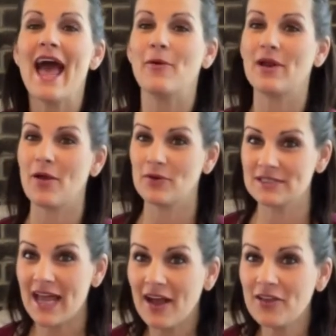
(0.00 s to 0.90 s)
And what I will
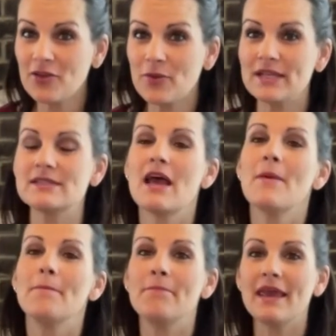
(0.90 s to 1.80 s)
tell you is
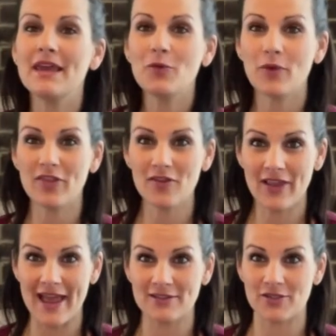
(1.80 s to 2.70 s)
meet with a
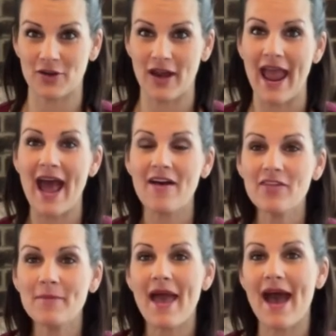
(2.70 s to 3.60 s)
lender. Have
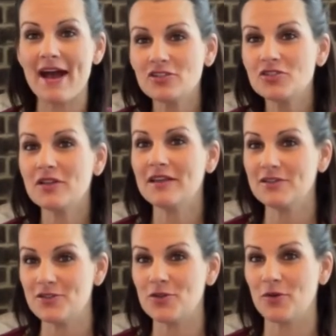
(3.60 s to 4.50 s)
them actually
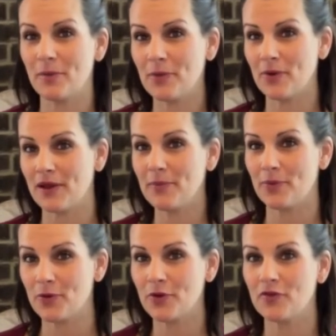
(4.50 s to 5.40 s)
do a
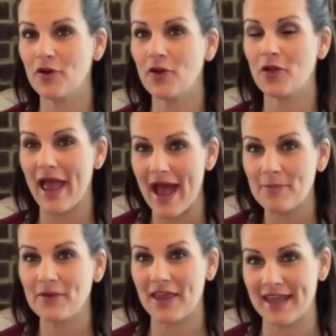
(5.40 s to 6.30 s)
pre-approval
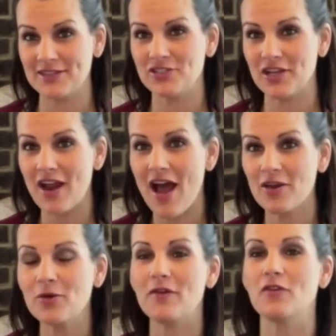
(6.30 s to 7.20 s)
application
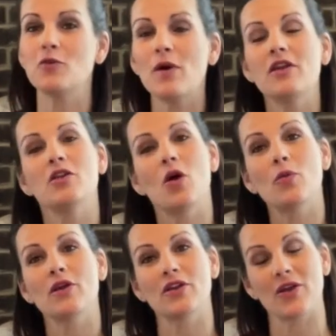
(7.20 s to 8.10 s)
on you. If you want to know
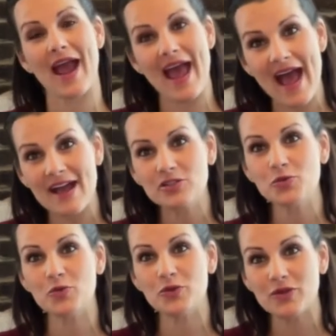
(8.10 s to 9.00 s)
where your
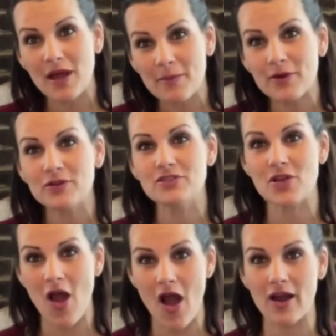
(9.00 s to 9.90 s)
actual numbers
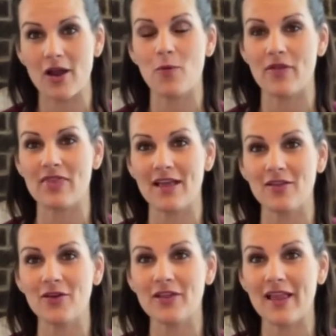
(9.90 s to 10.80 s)
are and what they
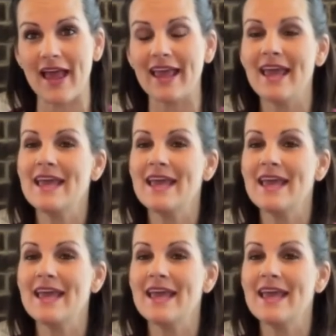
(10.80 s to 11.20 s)
look like,